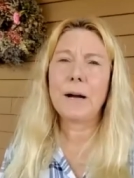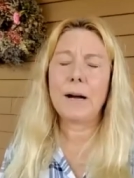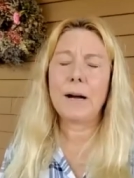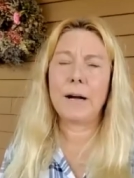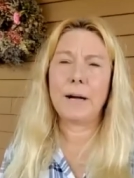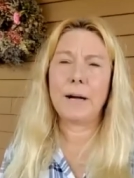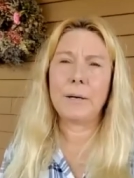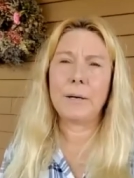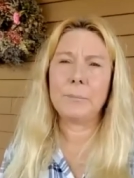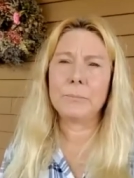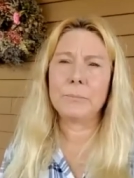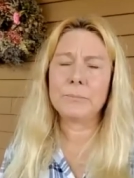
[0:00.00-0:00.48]

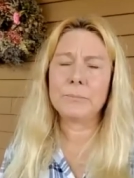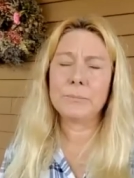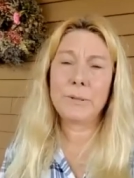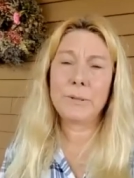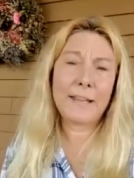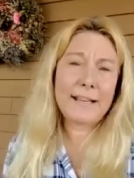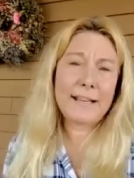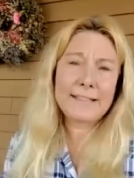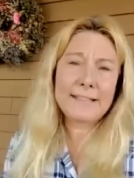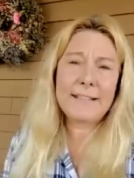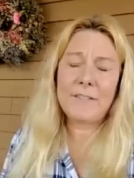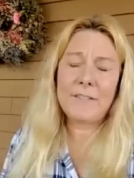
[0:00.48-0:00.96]
But
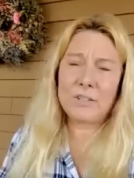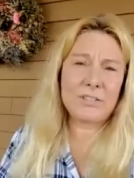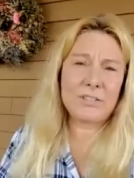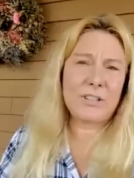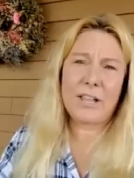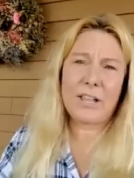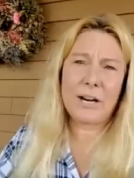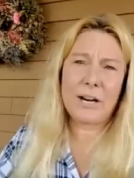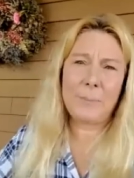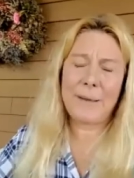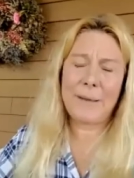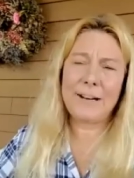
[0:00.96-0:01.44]
like I said, there's a
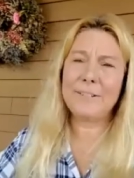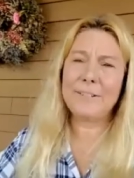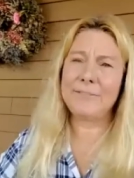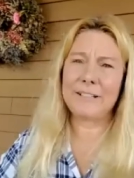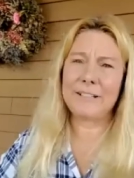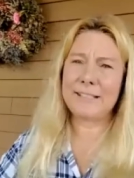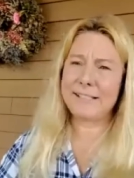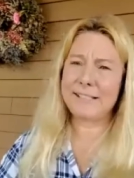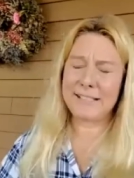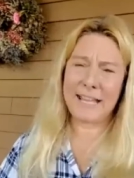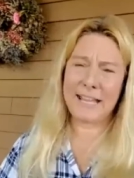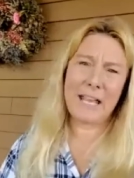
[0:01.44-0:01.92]
lot of benefits
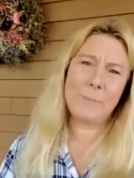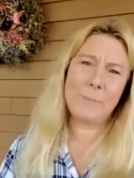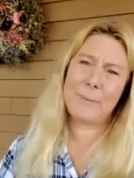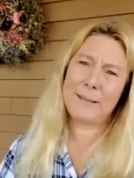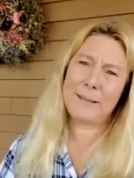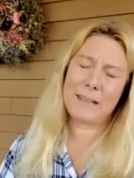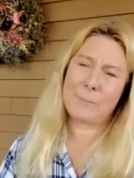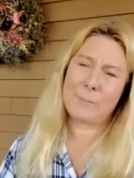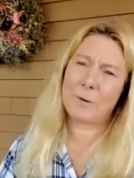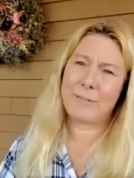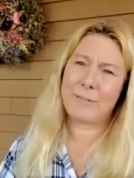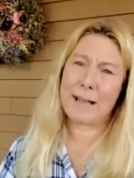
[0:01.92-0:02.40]
to keeping them
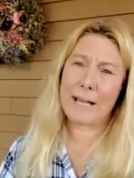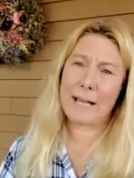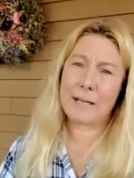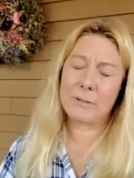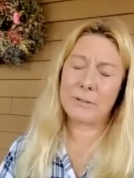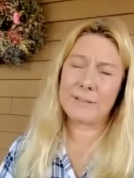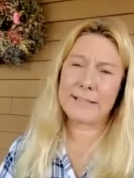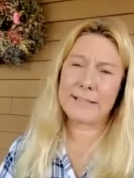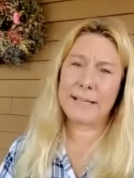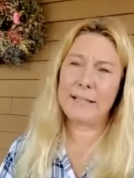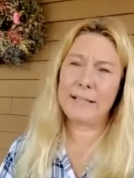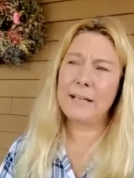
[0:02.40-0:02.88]
around.
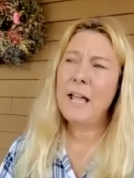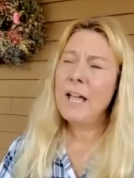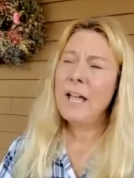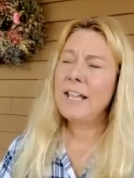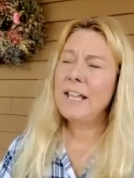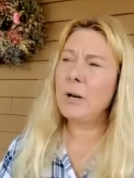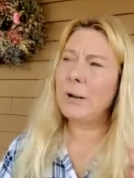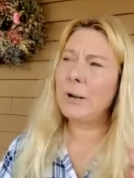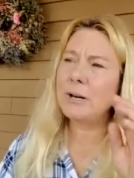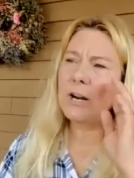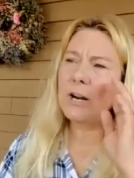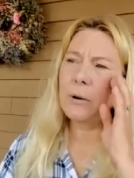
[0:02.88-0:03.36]
And, you know, I
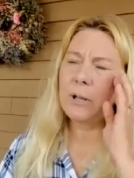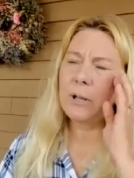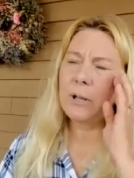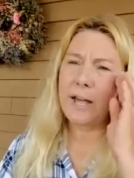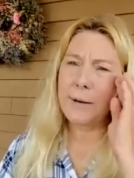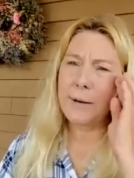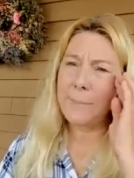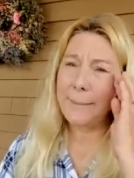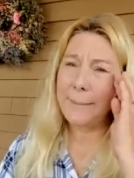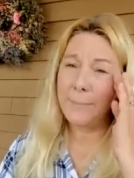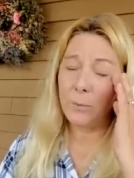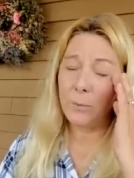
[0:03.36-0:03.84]
know a lot of
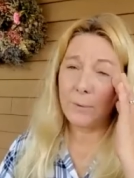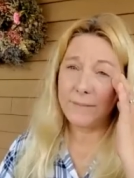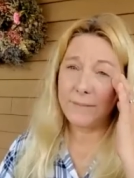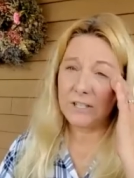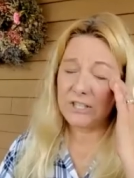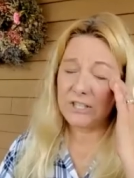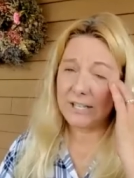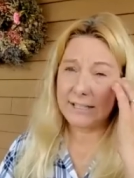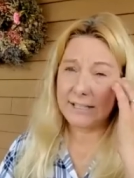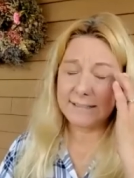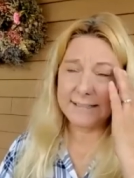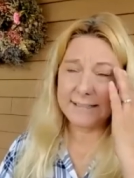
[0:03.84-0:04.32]
people when the
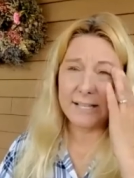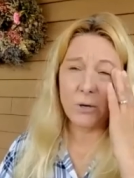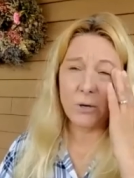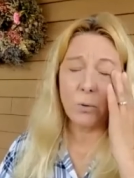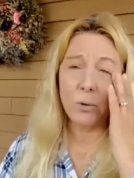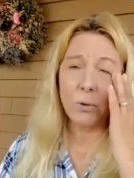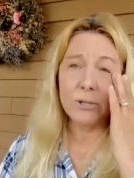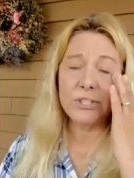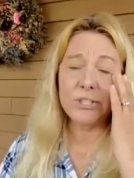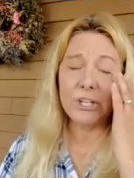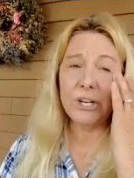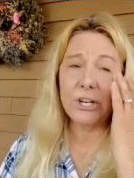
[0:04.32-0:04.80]
chickens get
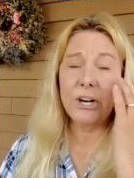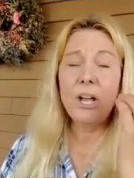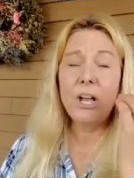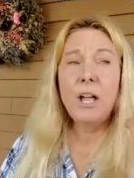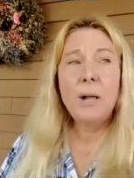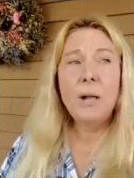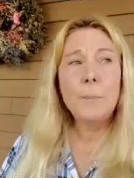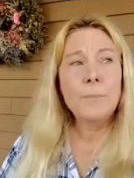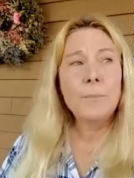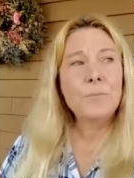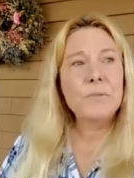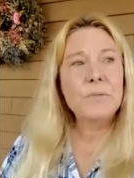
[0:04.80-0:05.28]
older,
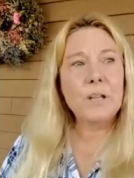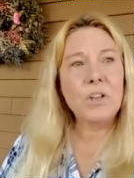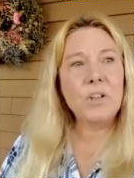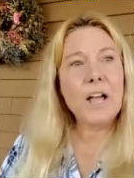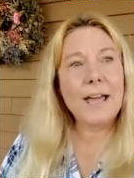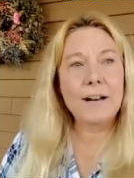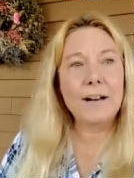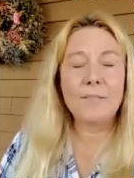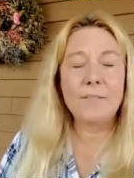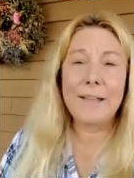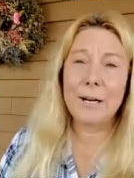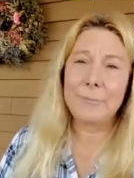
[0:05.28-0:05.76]
they'll kind of
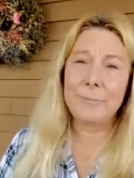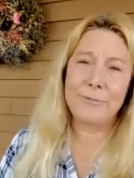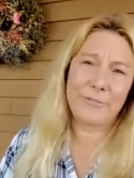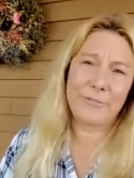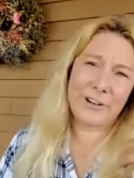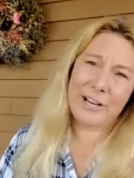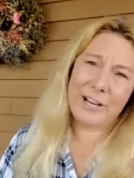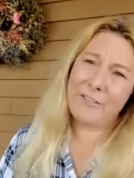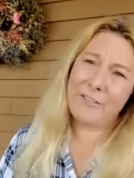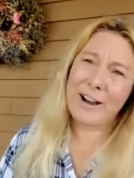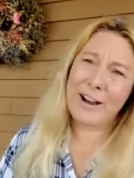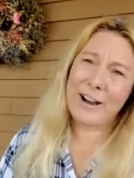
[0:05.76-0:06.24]
let them
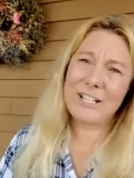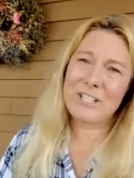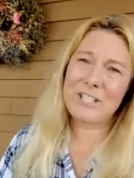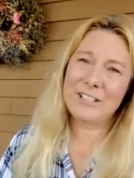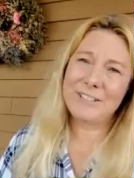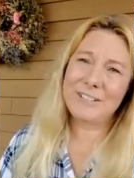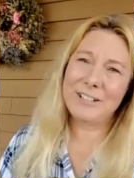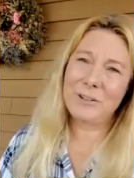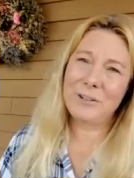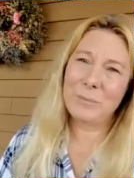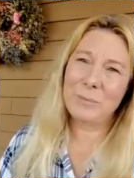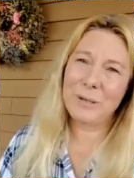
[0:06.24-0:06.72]
free range a
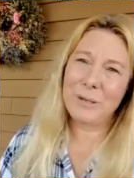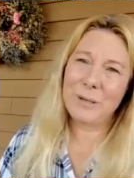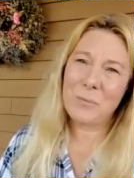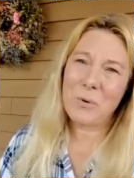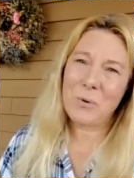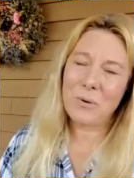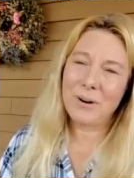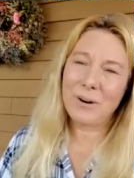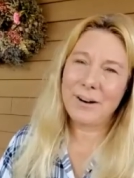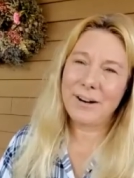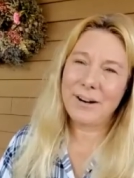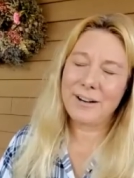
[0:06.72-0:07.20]
little bit
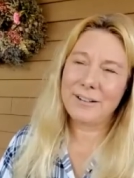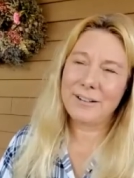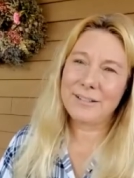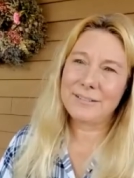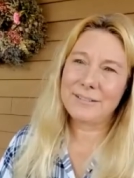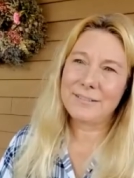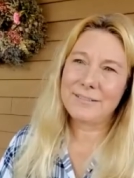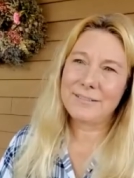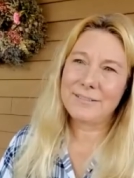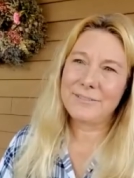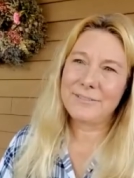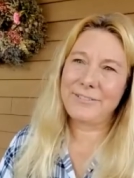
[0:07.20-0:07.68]
more,
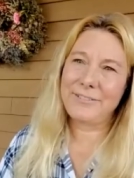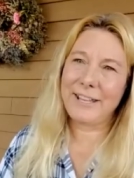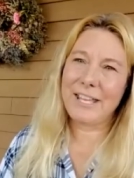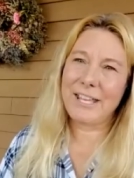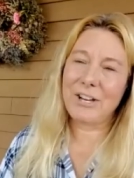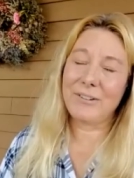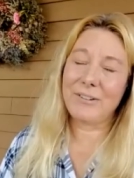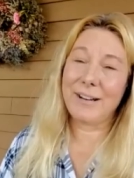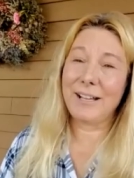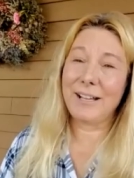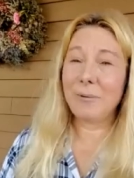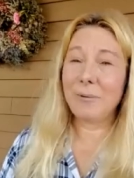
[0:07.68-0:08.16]

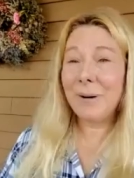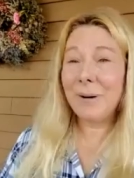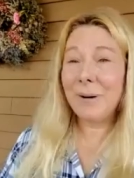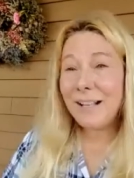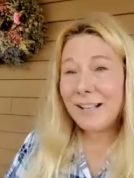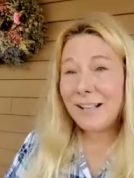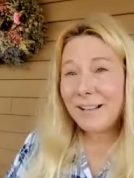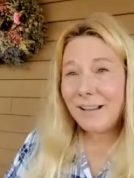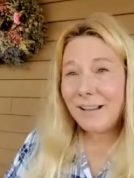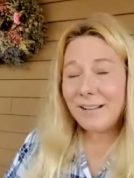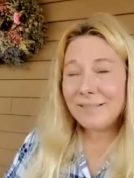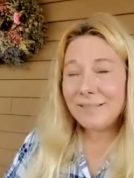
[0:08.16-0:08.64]
figuring,
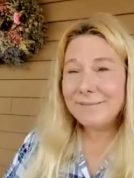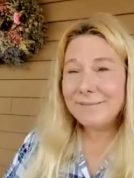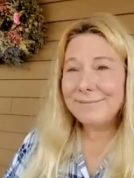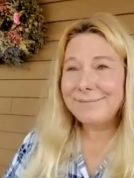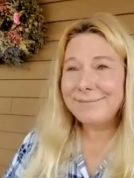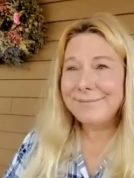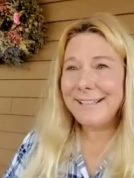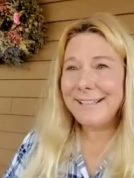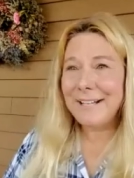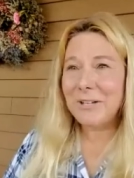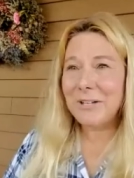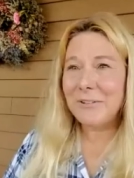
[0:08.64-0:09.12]
well,
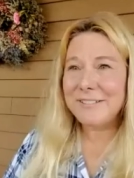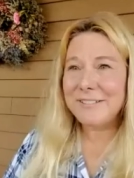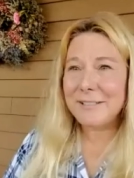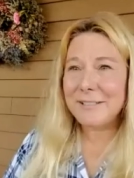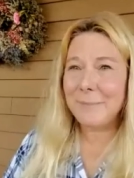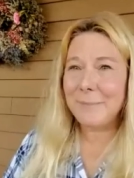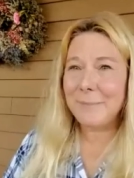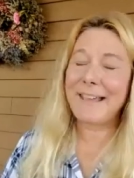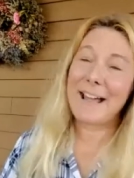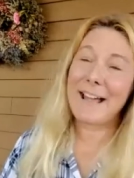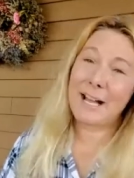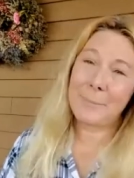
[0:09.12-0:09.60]
you know, if
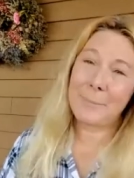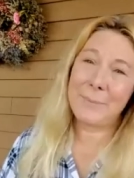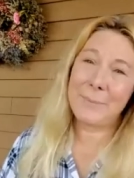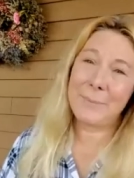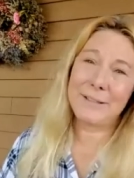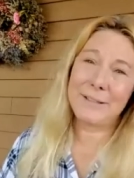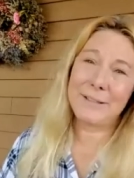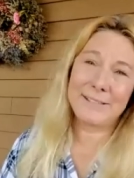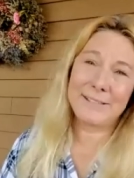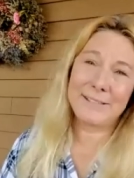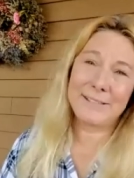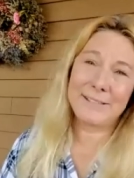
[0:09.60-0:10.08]
something
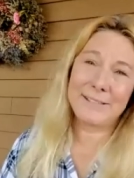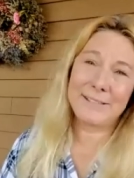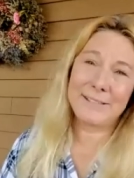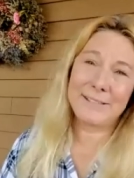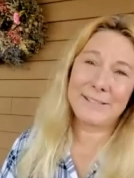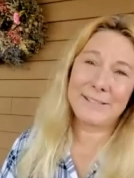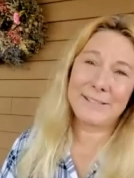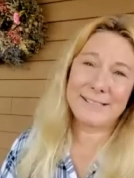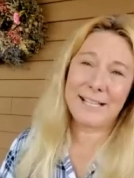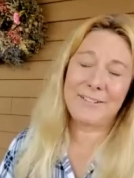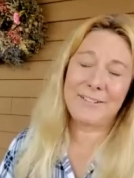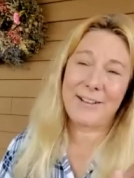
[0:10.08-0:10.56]
happens,
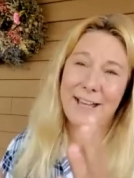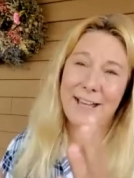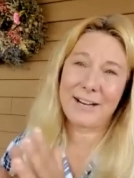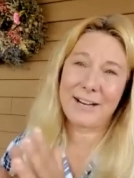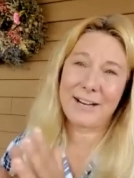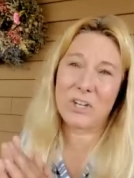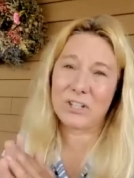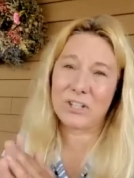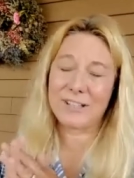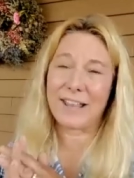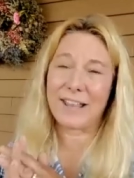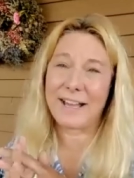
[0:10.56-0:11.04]
they've
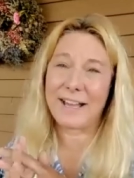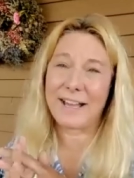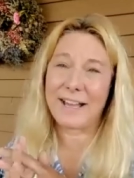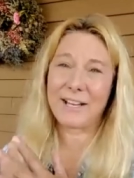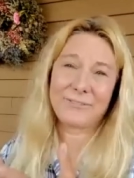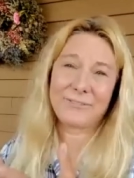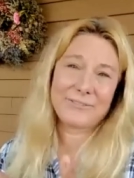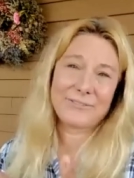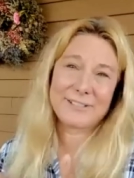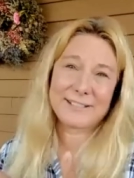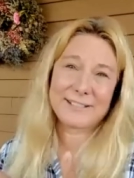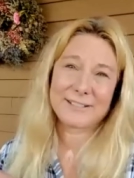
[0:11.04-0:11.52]
had a good
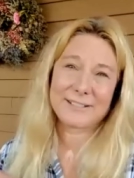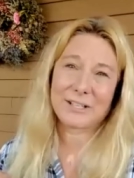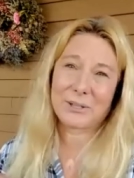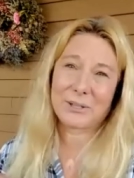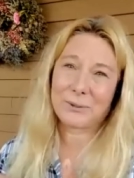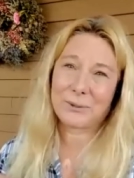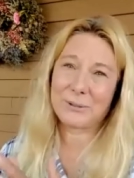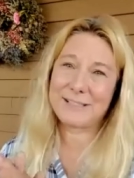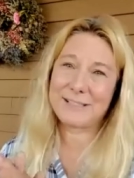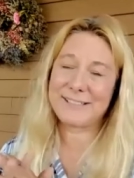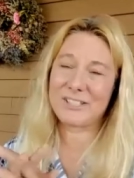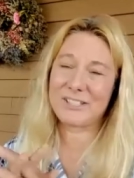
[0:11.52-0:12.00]
life.
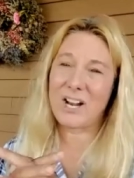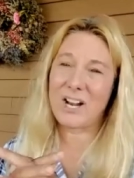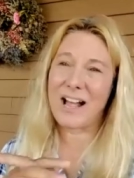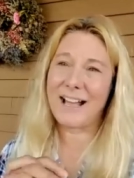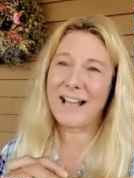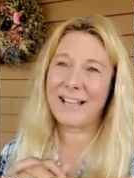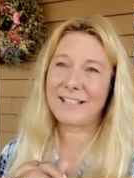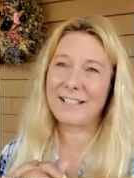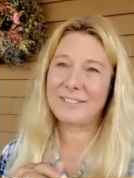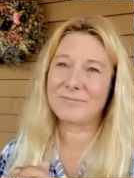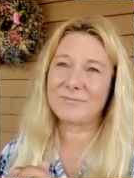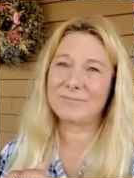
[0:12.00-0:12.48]
So it's
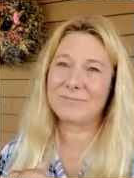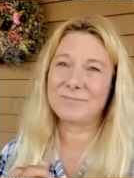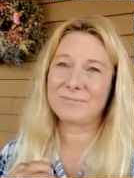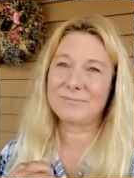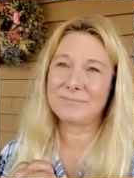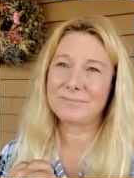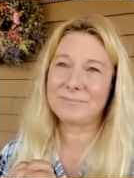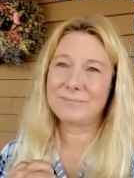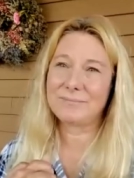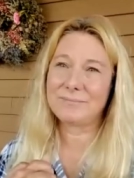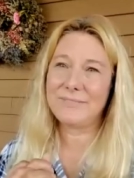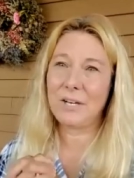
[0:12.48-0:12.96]
not,
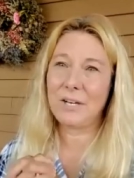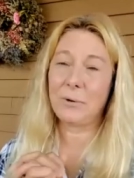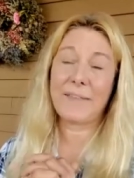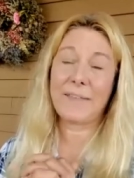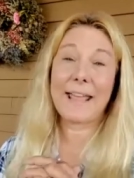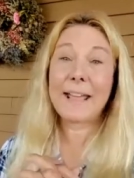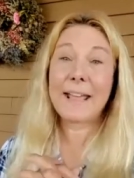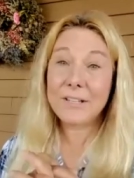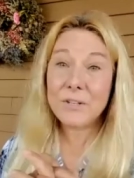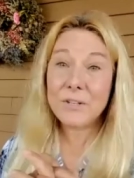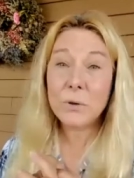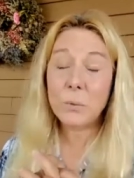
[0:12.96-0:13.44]
you know, the
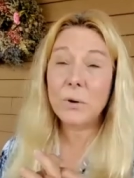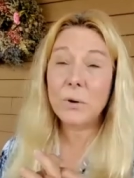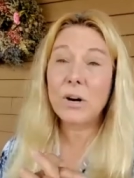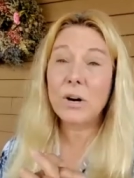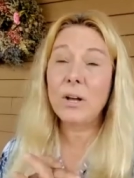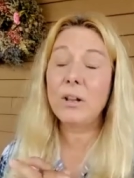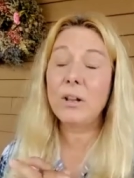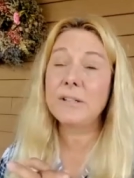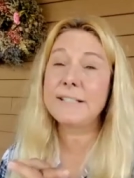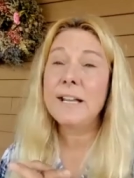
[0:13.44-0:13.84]
end of the world.